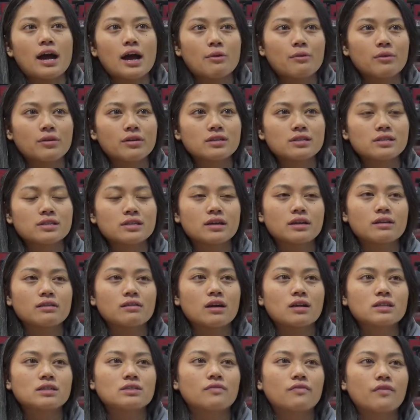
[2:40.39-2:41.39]
I want to stay in
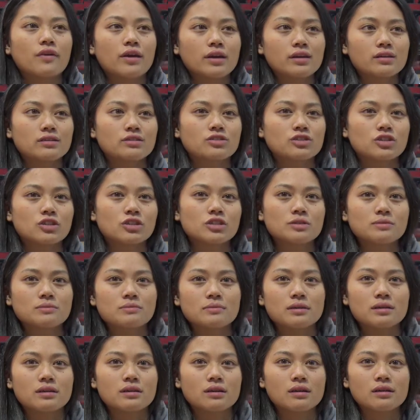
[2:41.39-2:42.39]
Las Vegas just
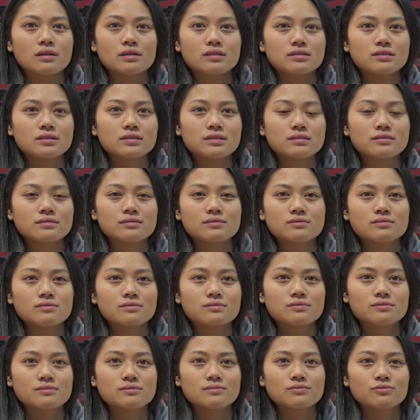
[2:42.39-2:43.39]
because
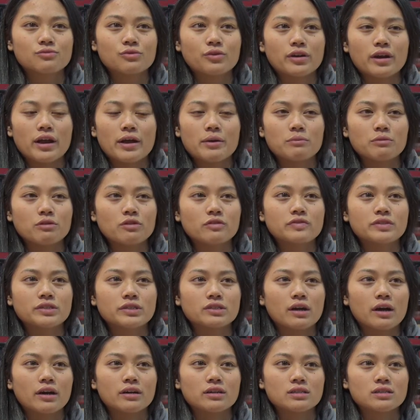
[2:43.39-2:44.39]
when I moved
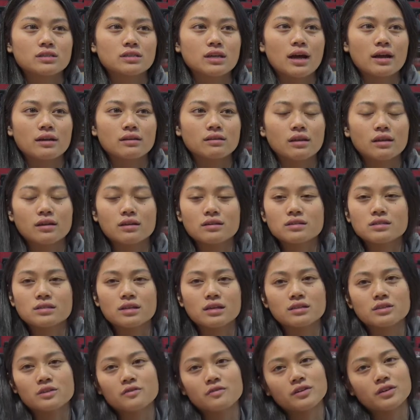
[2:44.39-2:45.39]
here, I just had like a
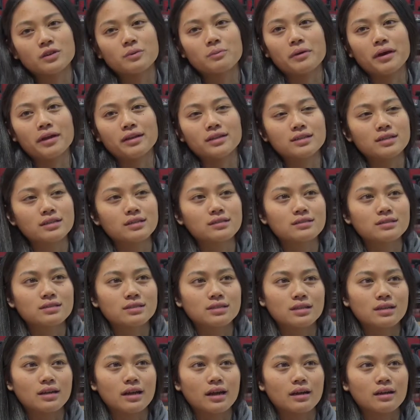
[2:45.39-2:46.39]
sense of
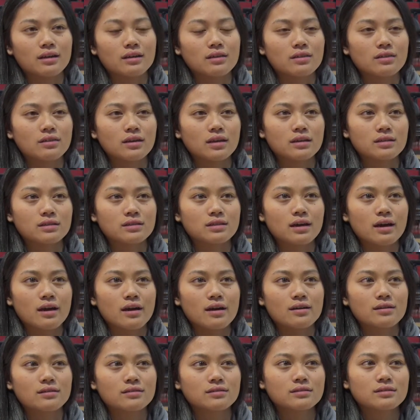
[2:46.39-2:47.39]
independence, and I think
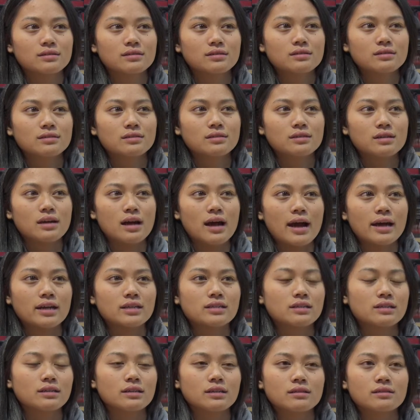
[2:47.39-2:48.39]
that I
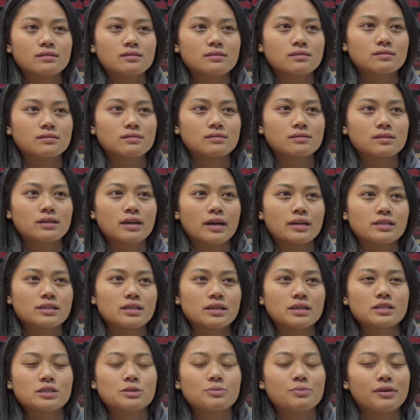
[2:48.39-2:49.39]
didn't get
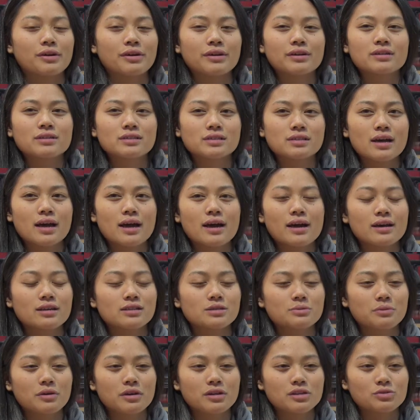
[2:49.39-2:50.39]
to experience that
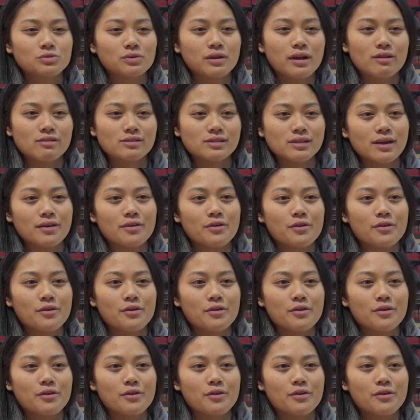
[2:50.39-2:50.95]
as much when I was at